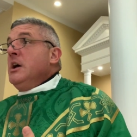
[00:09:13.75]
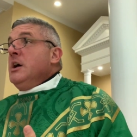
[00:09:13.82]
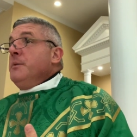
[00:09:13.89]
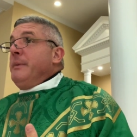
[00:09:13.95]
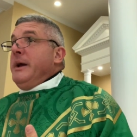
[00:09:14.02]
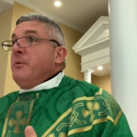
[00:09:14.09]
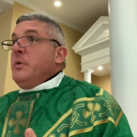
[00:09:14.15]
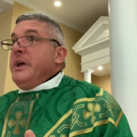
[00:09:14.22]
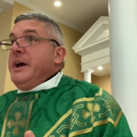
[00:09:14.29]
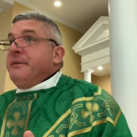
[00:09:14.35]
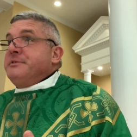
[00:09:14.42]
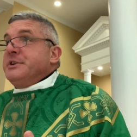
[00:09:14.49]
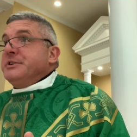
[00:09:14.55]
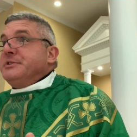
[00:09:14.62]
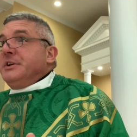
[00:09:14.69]
Man, we
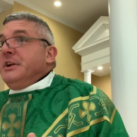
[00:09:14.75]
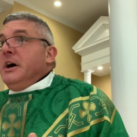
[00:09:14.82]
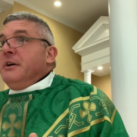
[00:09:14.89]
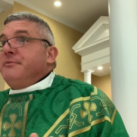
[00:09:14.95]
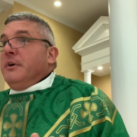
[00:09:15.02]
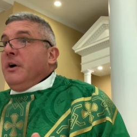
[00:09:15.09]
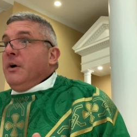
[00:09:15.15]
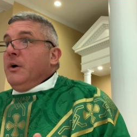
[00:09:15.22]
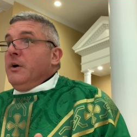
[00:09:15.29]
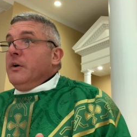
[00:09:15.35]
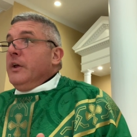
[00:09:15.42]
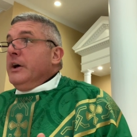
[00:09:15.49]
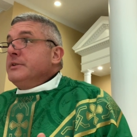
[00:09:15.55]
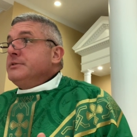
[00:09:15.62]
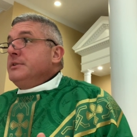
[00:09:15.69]
have just enough of
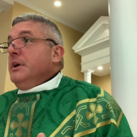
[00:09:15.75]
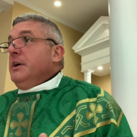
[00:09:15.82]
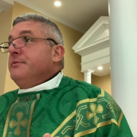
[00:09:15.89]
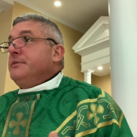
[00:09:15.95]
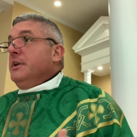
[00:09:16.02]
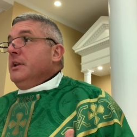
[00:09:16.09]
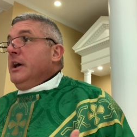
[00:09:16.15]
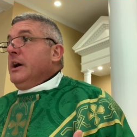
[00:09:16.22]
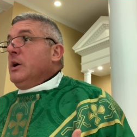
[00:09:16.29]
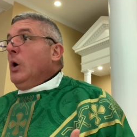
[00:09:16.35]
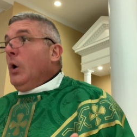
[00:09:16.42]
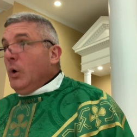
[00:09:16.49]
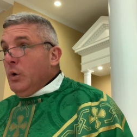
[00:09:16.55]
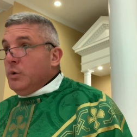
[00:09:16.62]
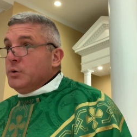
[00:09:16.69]
all that stuff to like
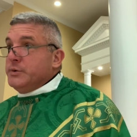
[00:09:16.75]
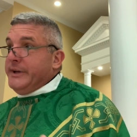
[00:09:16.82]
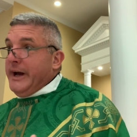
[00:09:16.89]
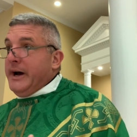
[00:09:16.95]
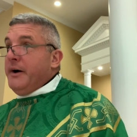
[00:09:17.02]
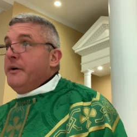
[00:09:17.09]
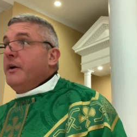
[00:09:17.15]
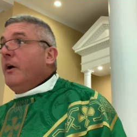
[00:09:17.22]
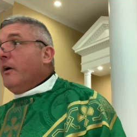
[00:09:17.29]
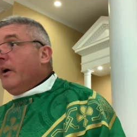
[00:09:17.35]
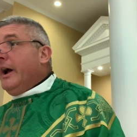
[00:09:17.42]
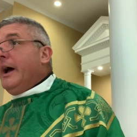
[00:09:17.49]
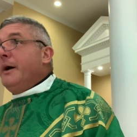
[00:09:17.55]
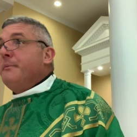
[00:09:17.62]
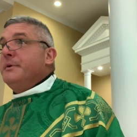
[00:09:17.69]
hold down
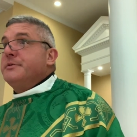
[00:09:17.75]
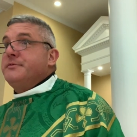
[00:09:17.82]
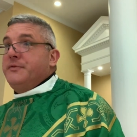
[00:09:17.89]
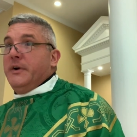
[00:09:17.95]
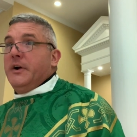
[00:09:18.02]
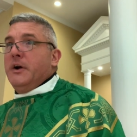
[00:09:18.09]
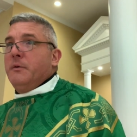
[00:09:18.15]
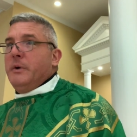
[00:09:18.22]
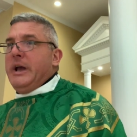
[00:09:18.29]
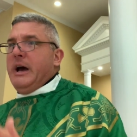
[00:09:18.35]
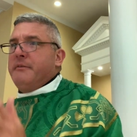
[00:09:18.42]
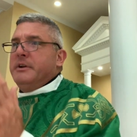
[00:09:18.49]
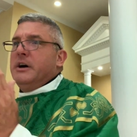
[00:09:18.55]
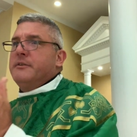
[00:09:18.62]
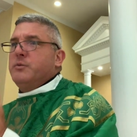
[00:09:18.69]
our atmosphere, and we
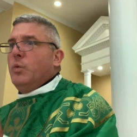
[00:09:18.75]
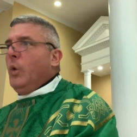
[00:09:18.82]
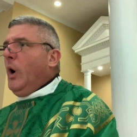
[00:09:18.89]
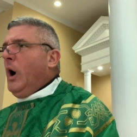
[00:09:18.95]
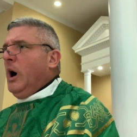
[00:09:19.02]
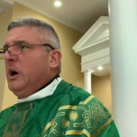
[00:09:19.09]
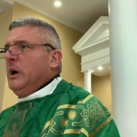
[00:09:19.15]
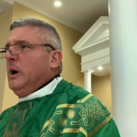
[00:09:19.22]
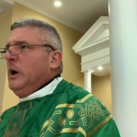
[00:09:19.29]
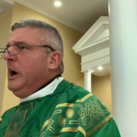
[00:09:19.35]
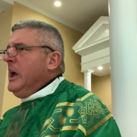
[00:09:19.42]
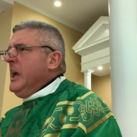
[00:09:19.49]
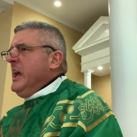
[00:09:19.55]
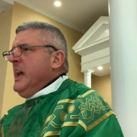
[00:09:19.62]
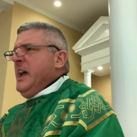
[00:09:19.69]
have enough
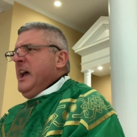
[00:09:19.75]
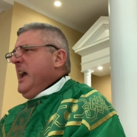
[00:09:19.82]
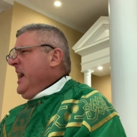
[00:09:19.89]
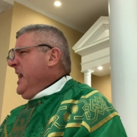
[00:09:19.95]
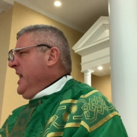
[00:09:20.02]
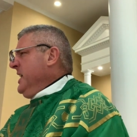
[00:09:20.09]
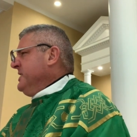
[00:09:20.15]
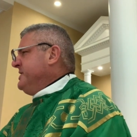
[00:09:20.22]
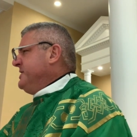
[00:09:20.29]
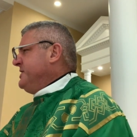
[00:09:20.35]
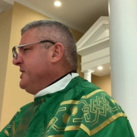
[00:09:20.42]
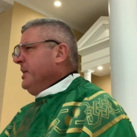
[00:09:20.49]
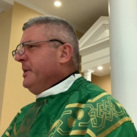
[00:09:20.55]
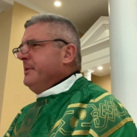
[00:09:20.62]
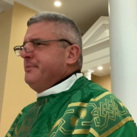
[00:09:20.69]
water and
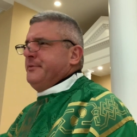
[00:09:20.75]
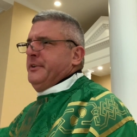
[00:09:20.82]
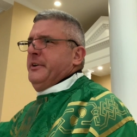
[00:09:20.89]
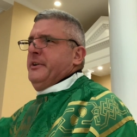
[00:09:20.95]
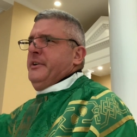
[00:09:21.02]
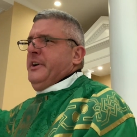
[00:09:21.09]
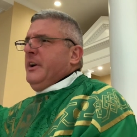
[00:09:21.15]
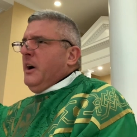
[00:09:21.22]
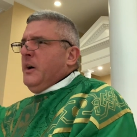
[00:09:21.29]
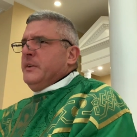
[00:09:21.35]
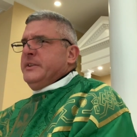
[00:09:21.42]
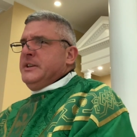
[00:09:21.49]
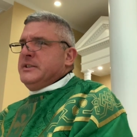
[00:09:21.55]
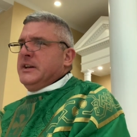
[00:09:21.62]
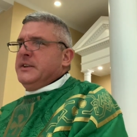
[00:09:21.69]
sulfur and all
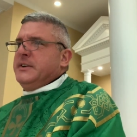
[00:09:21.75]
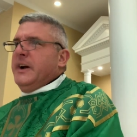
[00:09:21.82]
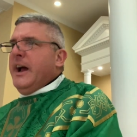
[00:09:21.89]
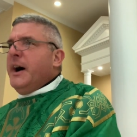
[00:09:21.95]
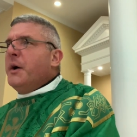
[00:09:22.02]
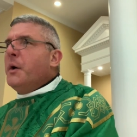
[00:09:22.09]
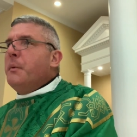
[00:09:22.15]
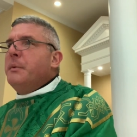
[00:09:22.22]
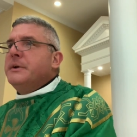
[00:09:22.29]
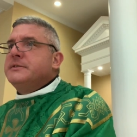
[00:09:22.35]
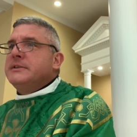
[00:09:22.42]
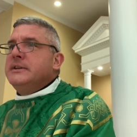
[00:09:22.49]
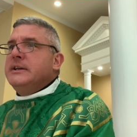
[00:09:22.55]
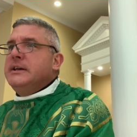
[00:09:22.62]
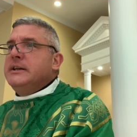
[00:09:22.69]
these other
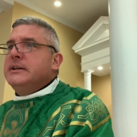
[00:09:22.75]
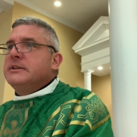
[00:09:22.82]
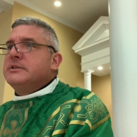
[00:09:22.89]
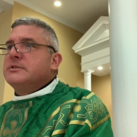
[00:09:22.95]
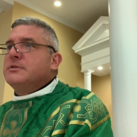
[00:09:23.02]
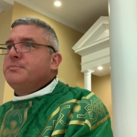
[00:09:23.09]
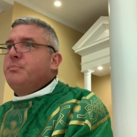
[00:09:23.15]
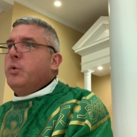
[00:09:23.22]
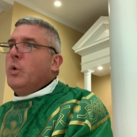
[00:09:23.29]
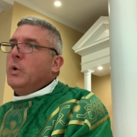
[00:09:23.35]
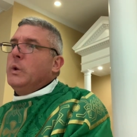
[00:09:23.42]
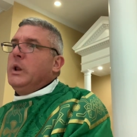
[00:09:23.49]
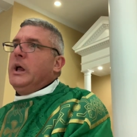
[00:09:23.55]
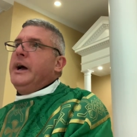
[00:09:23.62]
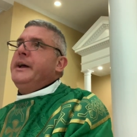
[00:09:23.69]
elements needed to
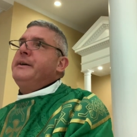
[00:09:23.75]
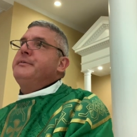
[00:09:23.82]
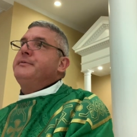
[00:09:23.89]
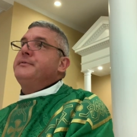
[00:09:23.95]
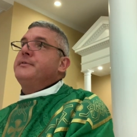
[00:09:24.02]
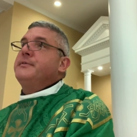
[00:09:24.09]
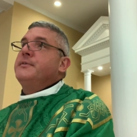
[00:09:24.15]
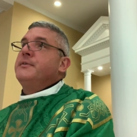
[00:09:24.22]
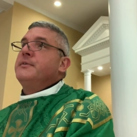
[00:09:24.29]
support life.